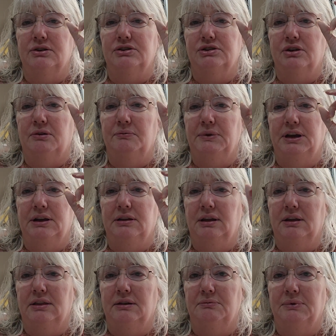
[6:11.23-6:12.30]
so big
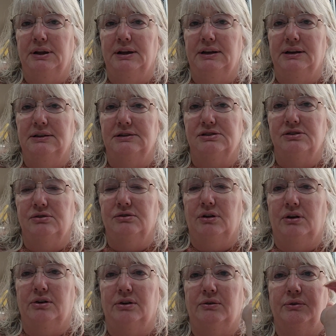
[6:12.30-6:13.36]
that the blanket's no
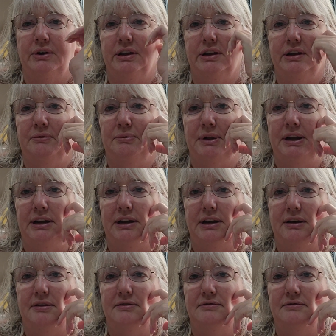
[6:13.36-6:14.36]
longer really a blanket.